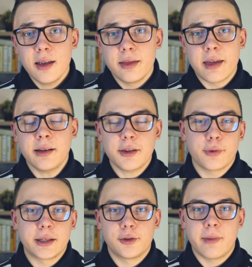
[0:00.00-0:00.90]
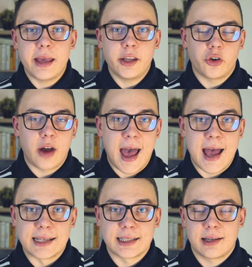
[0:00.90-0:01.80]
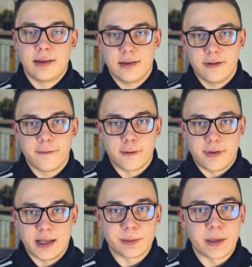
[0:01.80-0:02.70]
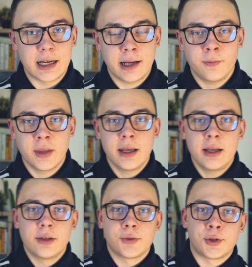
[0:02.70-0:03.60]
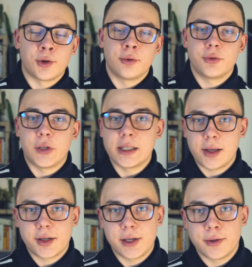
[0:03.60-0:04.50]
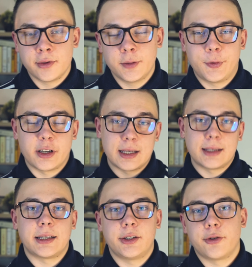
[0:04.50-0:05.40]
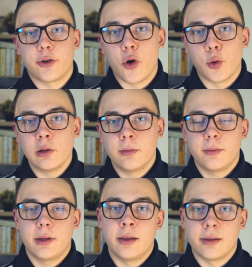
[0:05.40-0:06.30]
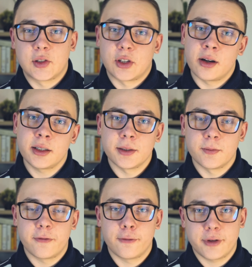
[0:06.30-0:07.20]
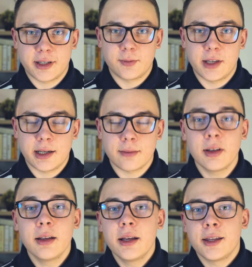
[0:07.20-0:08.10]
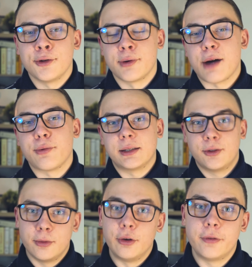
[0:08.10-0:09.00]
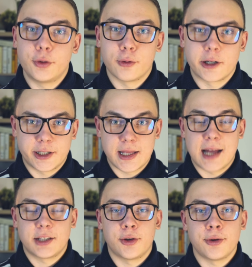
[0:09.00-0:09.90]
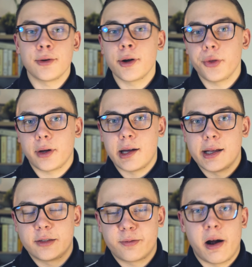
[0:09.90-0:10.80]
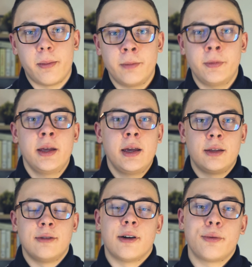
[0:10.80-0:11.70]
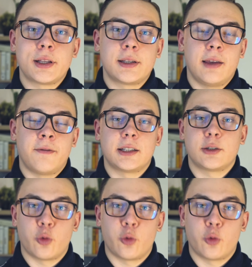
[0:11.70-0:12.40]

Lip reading: Then you want to make your ask for this meeting. So since you presented your goal in the start for this meeting, you now want to move towards that. So you know the client's problem, you know if it's